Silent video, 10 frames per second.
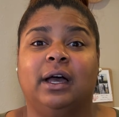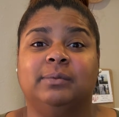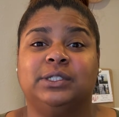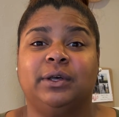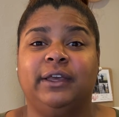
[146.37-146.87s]

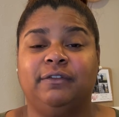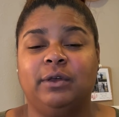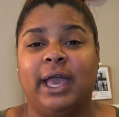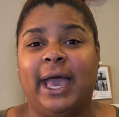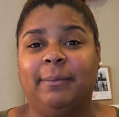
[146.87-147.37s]
So if
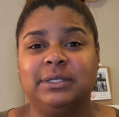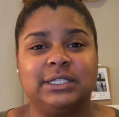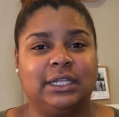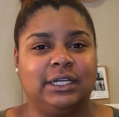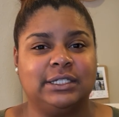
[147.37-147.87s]
you happen
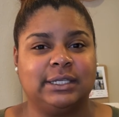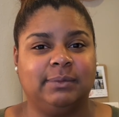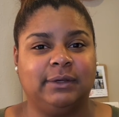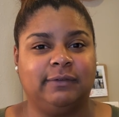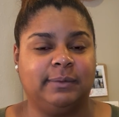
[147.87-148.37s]
to learn
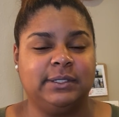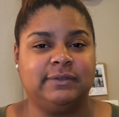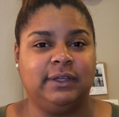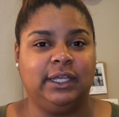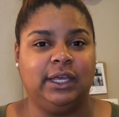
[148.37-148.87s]
something from
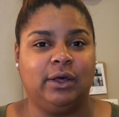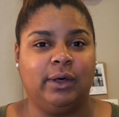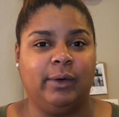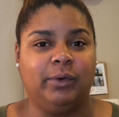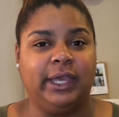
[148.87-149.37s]
this video
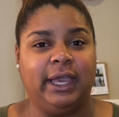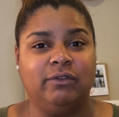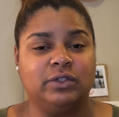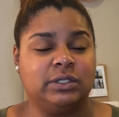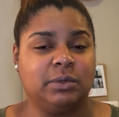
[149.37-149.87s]
and we gave
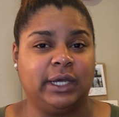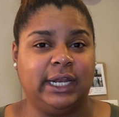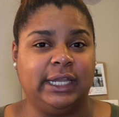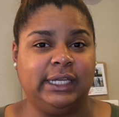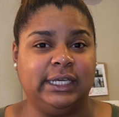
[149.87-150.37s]
you some great
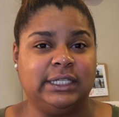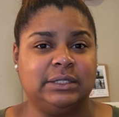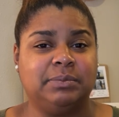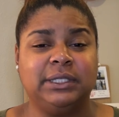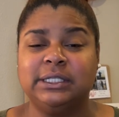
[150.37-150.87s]

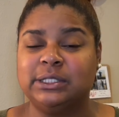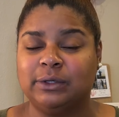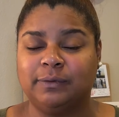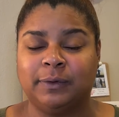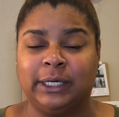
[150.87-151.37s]
ideas, please
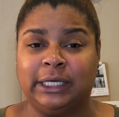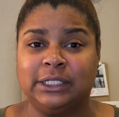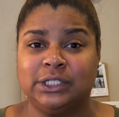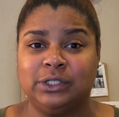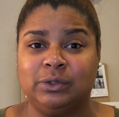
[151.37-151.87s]
don't
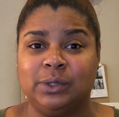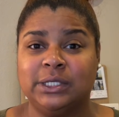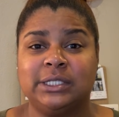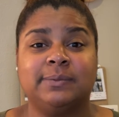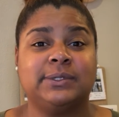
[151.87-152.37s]
forget to
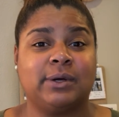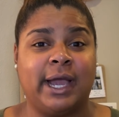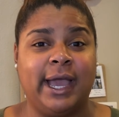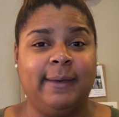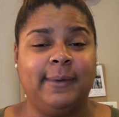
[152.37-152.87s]

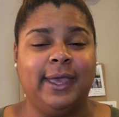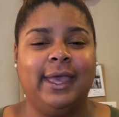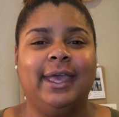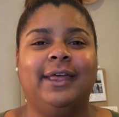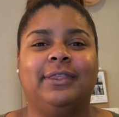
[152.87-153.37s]
subscribe,
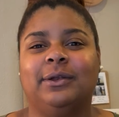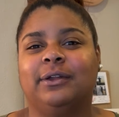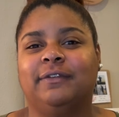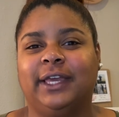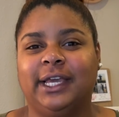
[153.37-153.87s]
hit the
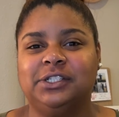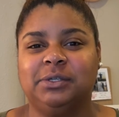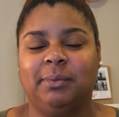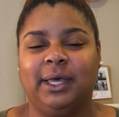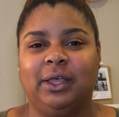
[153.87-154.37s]

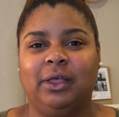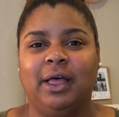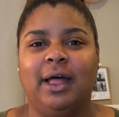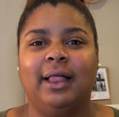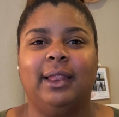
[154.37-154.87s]
notification
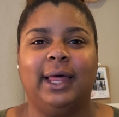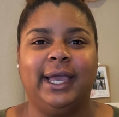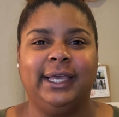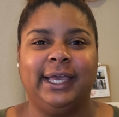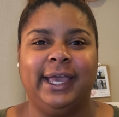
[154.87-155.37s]
bell,
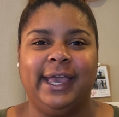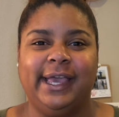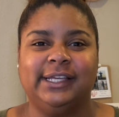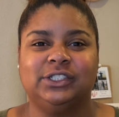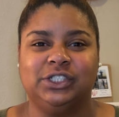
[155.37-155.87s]
like,
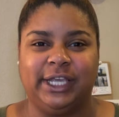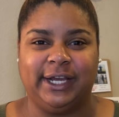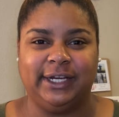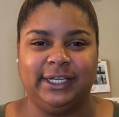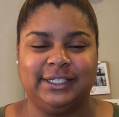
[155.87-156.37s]
and
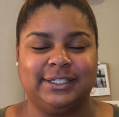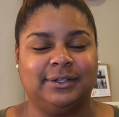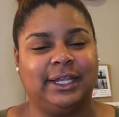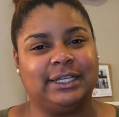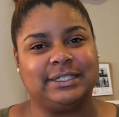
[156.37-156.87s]
share.
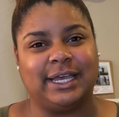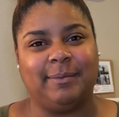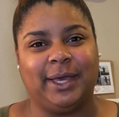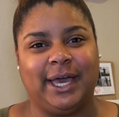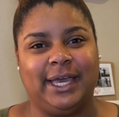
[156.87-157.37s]
Until next
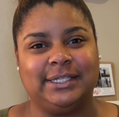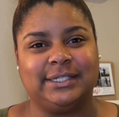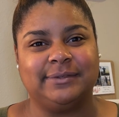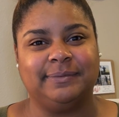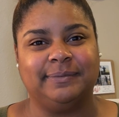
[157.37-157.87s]
time, guys.